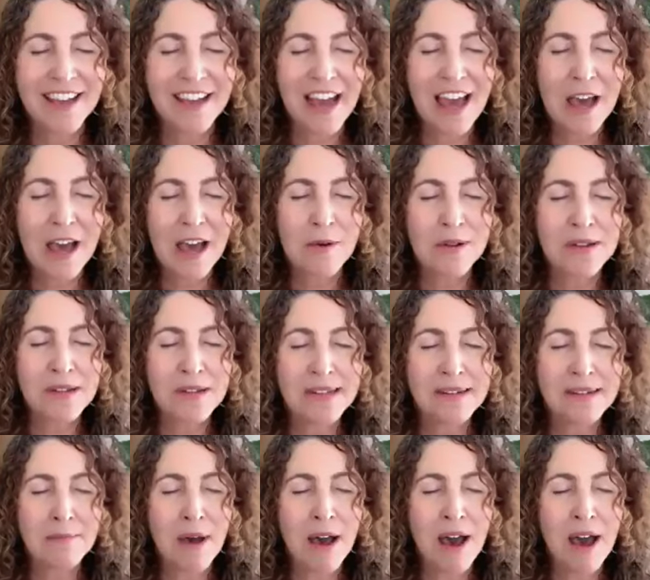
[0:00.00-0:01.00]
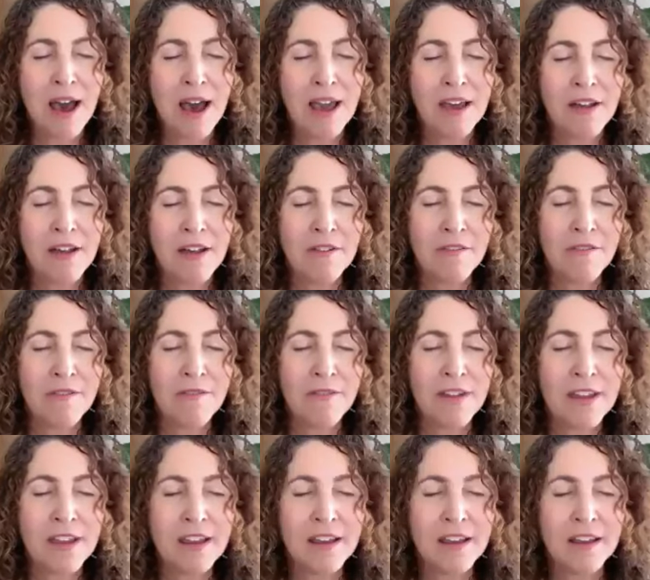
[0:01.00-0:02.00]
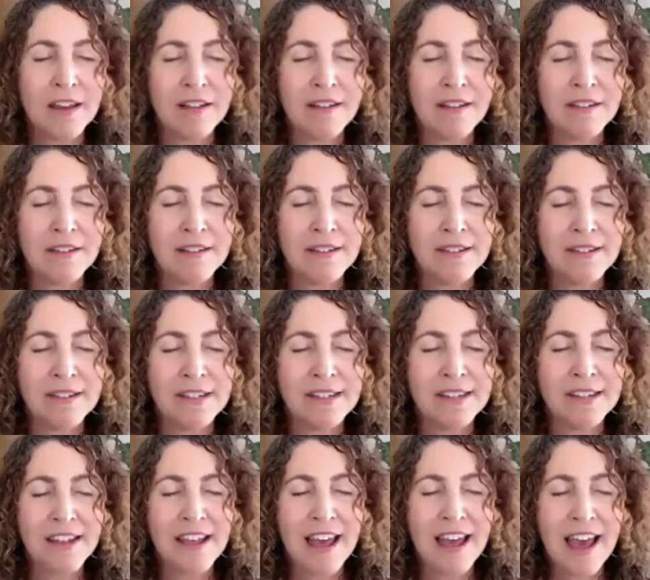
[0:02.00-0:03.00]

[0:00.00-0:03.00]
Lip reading: how a smile feels